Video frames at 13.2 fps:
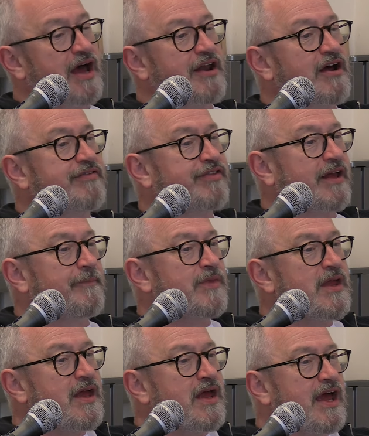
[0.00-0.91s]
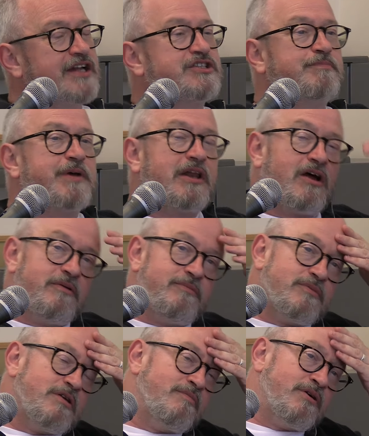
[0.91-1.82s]
And I think think it's a bit
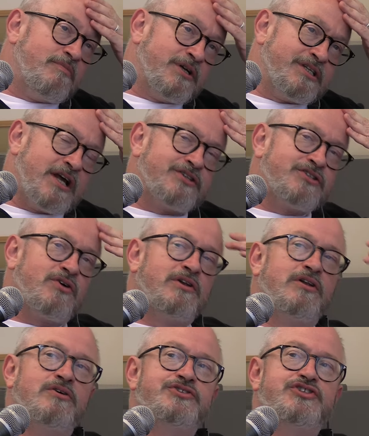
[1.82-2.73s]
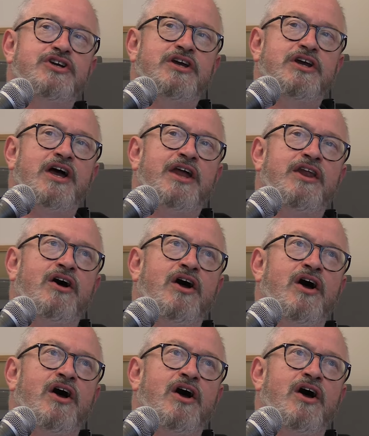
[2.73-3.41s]
like my, my dad died last year, and I,